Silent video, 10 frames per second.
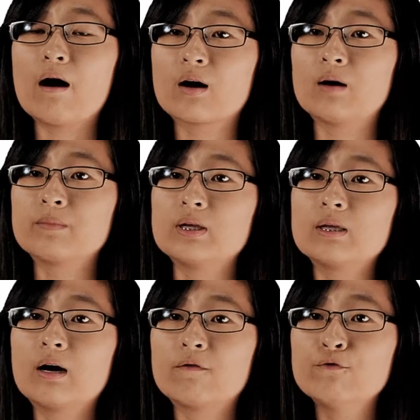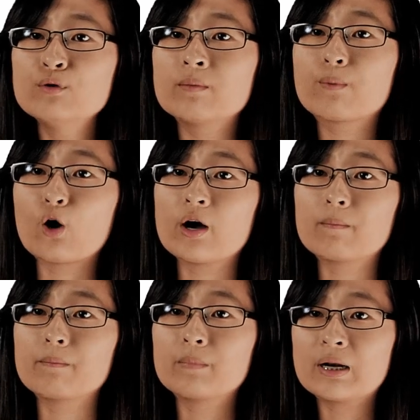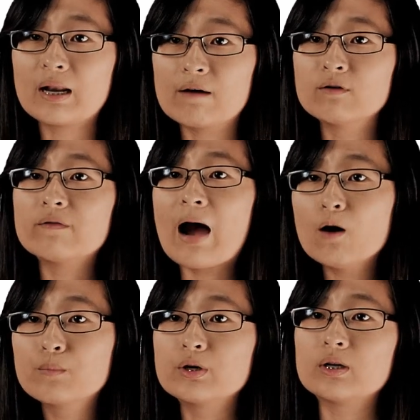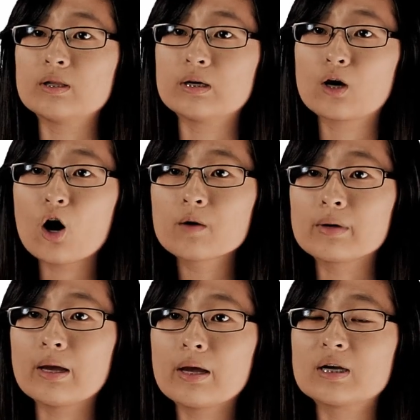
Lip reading: output in the economy,